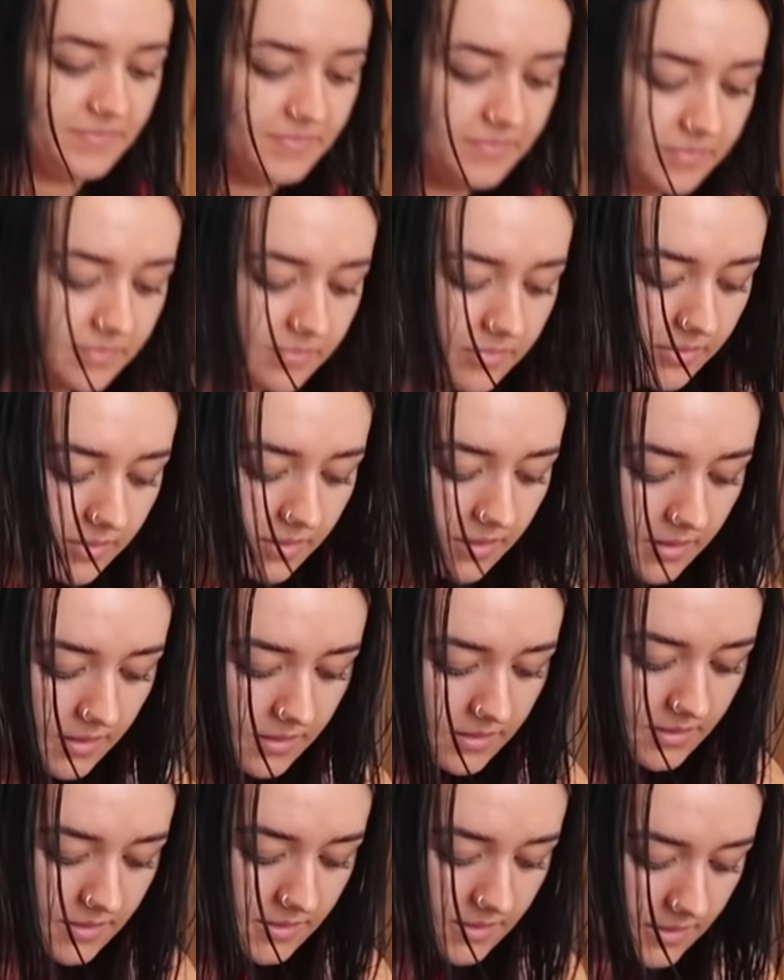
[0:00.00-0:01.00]
I feel like when you
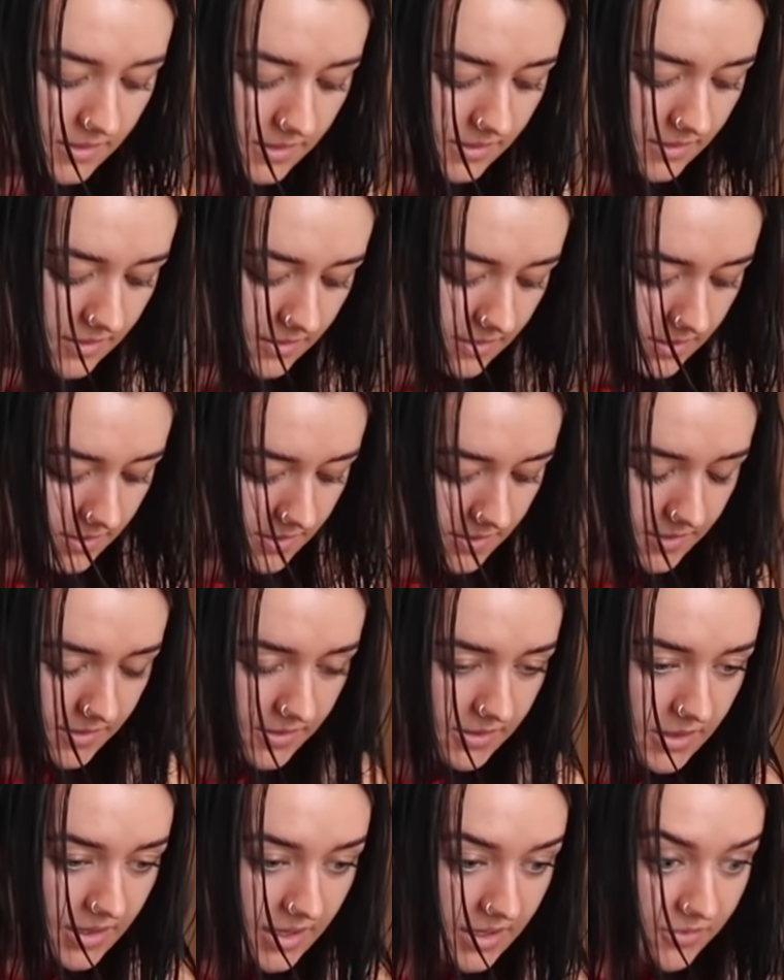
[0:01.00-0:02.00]
get ready and put it on, you're
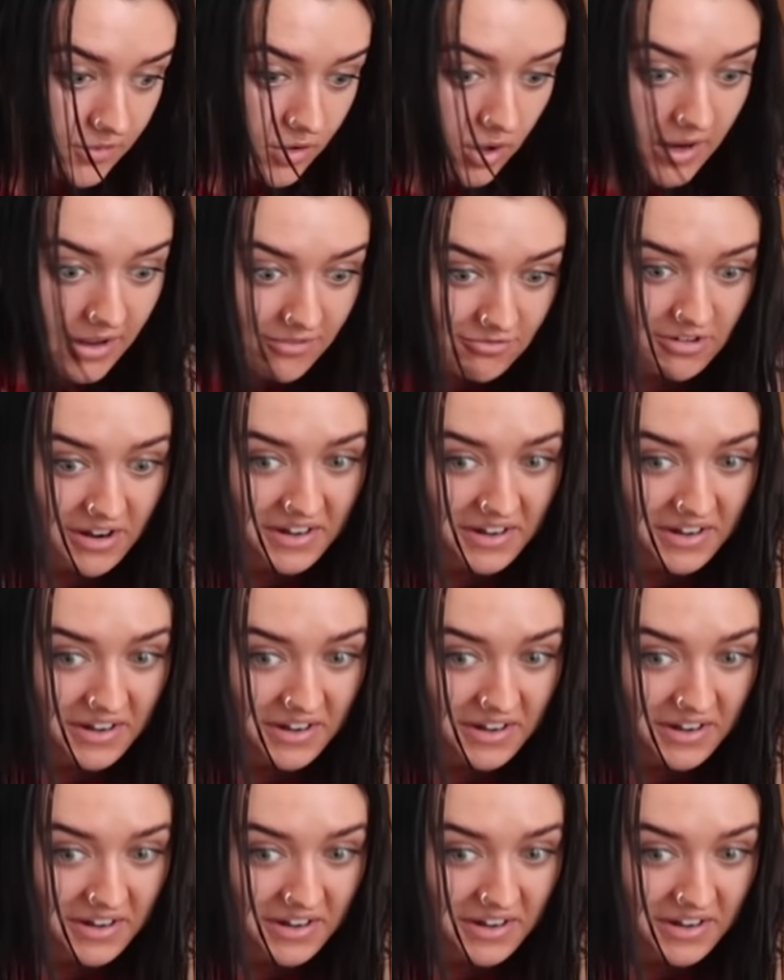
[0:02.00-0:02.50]
like, oh, I've got like